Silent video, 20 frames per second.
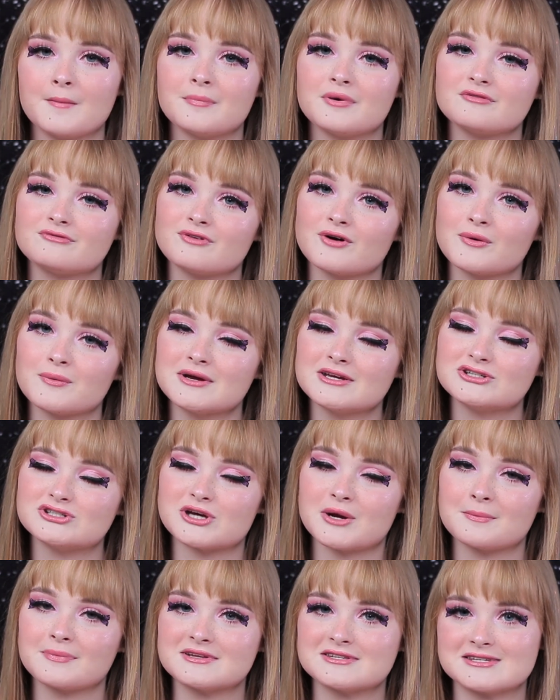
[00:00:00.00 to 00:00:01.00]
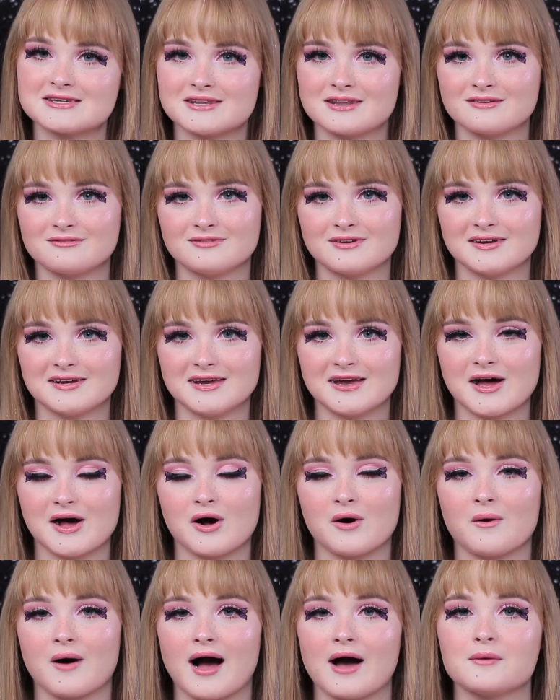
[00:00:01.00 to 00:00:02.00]
Before we jump into the
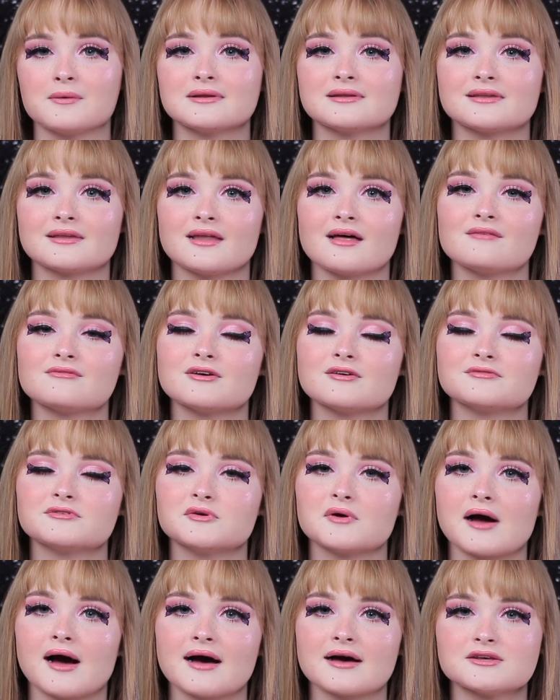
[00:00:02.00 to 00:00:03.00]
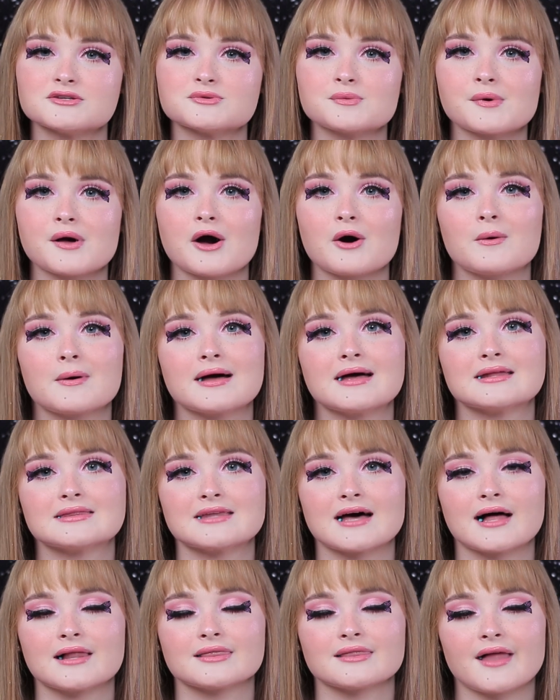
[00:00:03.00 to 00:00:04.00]
video, I would love if you guys would go
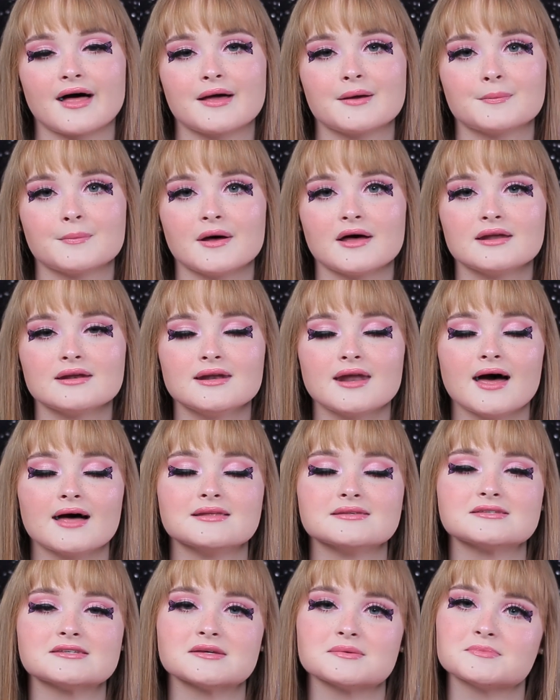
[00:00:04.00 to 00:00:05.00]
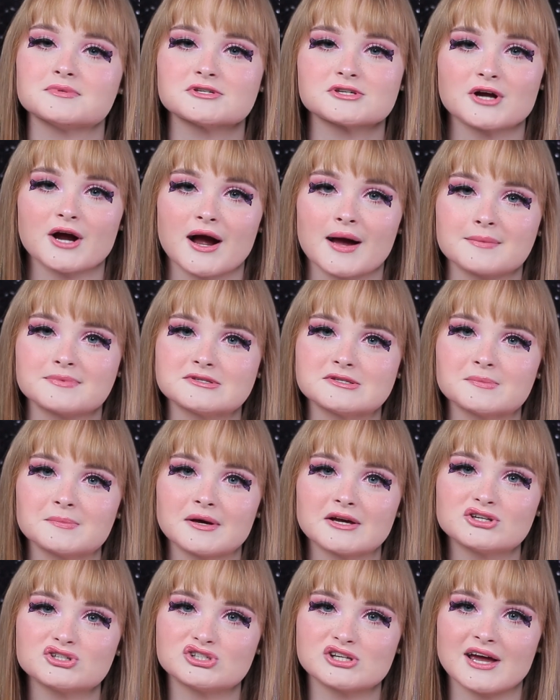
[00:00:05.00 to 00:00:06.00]
hit that like button and subscribe to
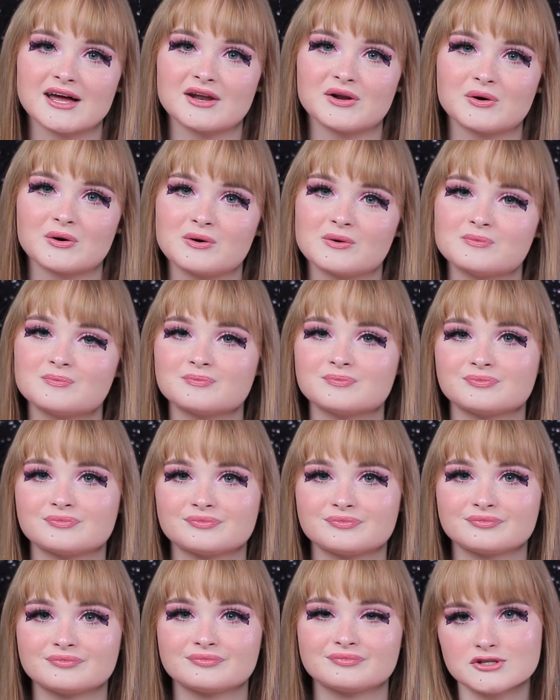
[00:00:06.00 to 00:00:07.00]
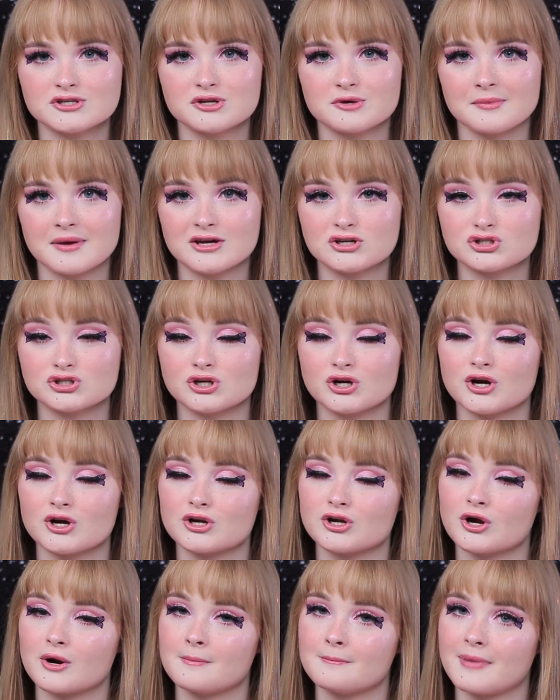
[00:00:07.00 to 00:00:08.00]
my channel. Also, make sure
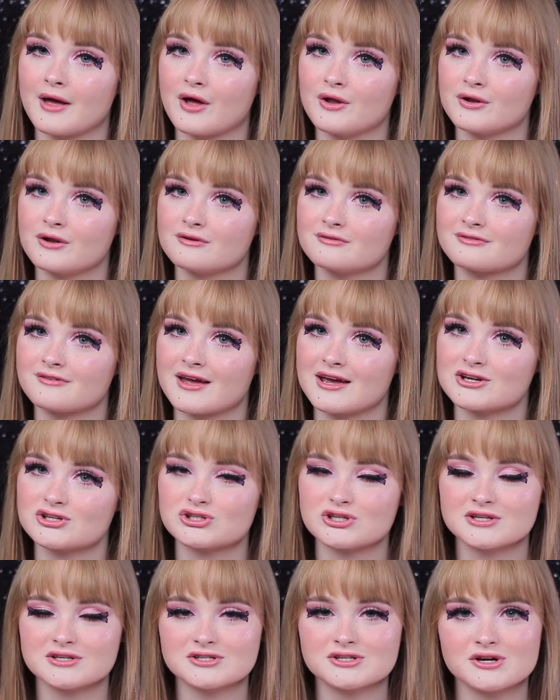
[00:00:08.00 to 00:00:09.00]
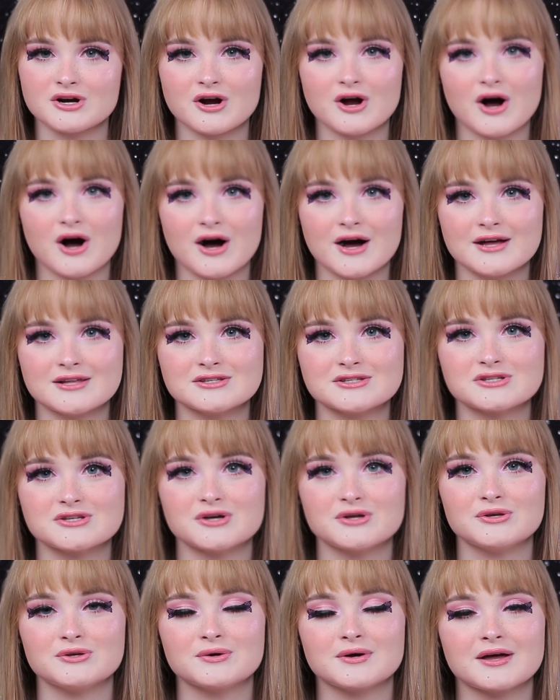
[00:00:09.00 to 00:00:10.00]
your bell notifications are on
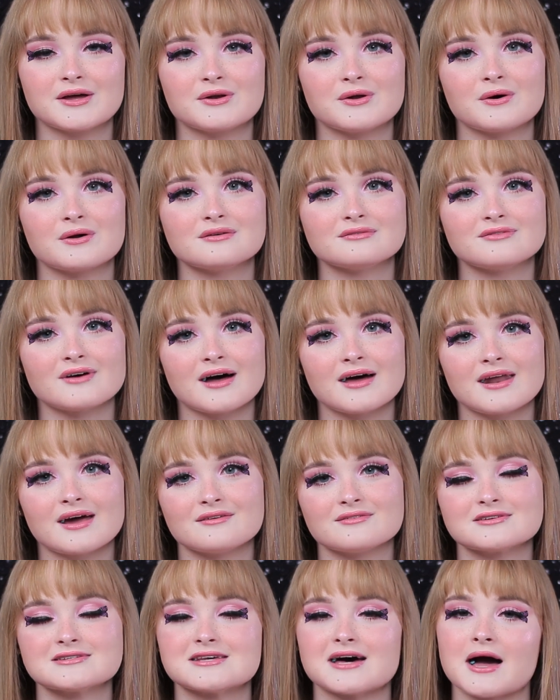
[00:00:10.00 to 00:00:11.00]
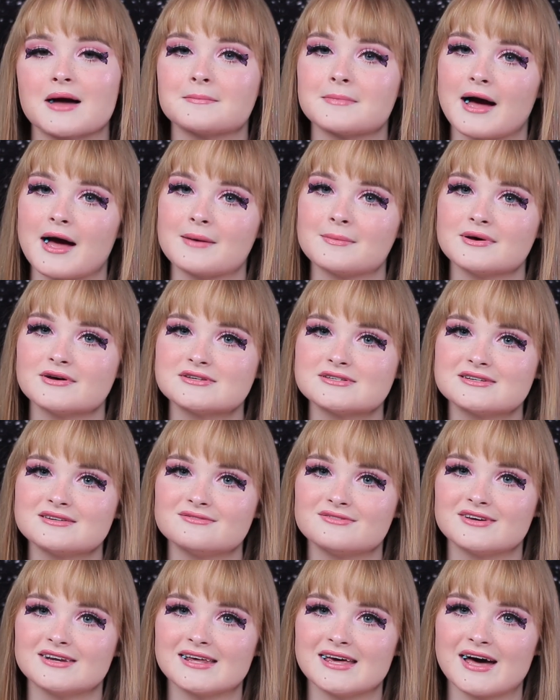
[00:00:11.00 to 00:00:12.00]
so you get notified every time I post
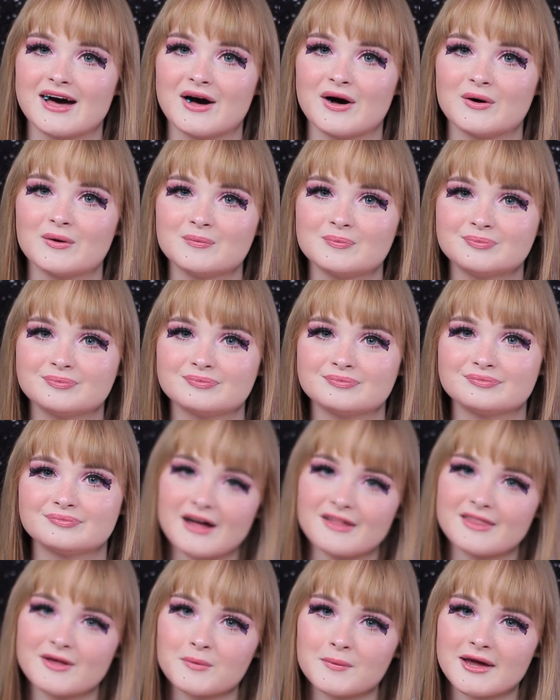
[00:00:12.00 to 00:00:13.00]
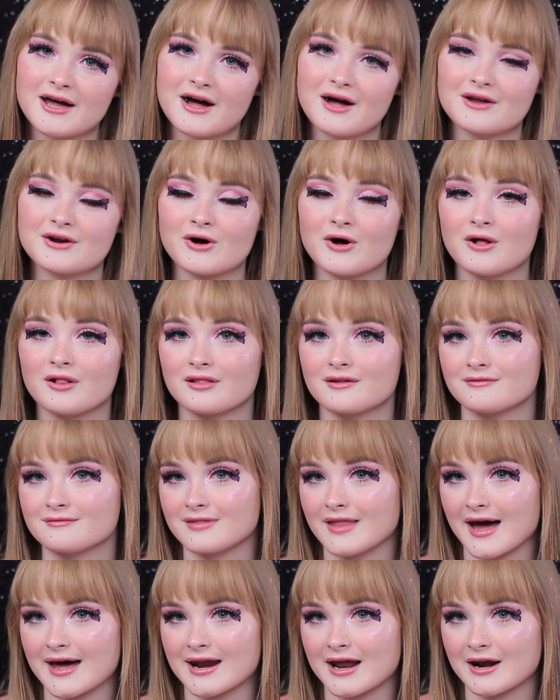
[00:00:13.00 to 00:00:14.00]
a video. Now that we got all
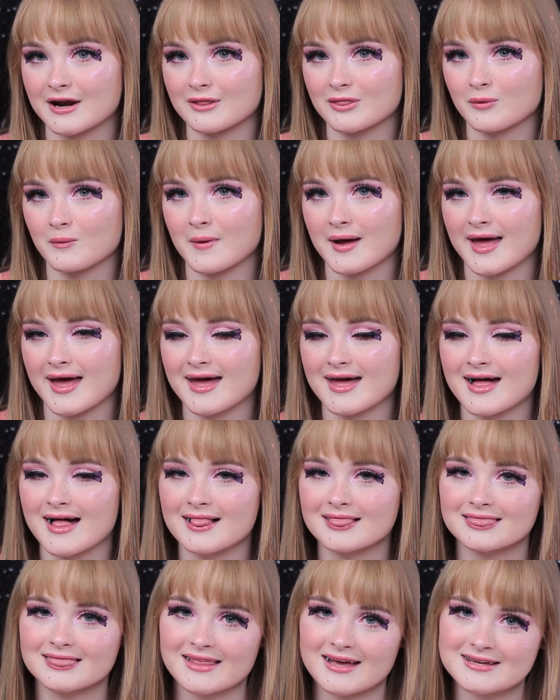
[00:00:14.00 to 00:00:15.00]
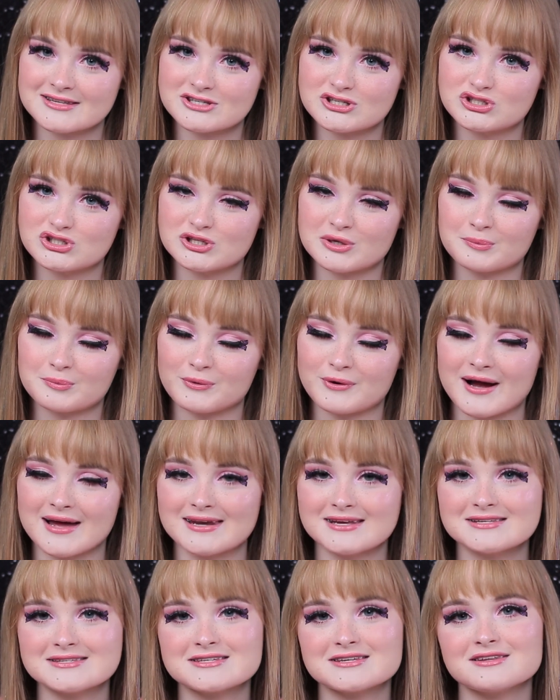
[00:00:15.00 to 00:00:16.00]
of that out of the way, let's jump
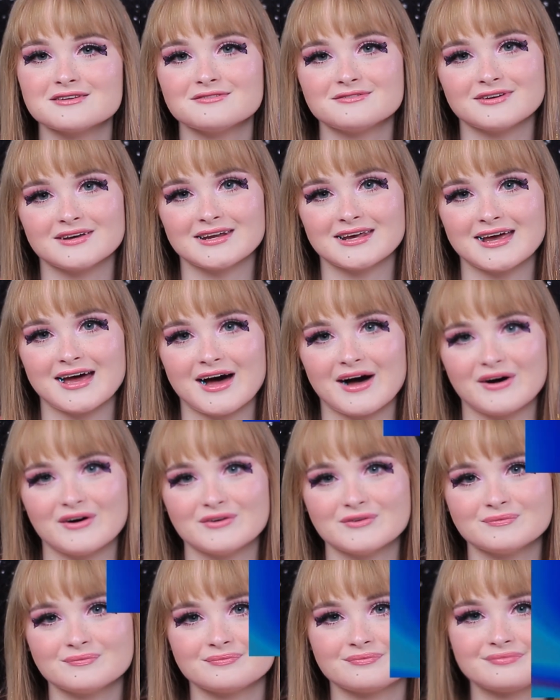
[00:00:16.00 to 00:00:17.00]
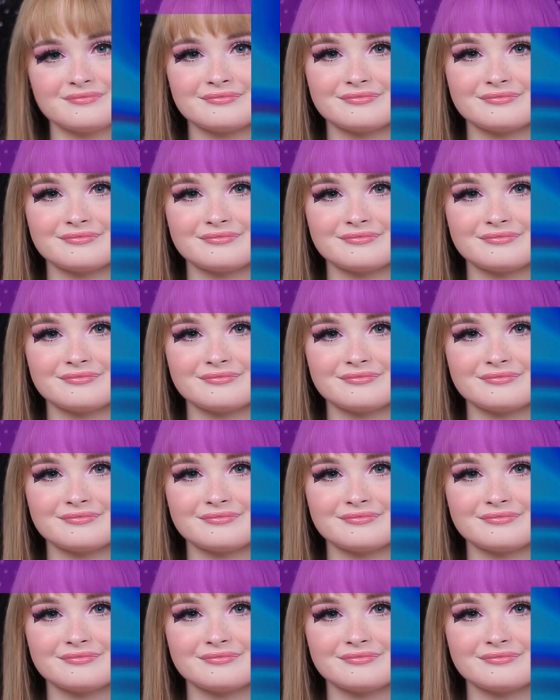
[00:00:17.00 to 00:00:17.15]
right into the video.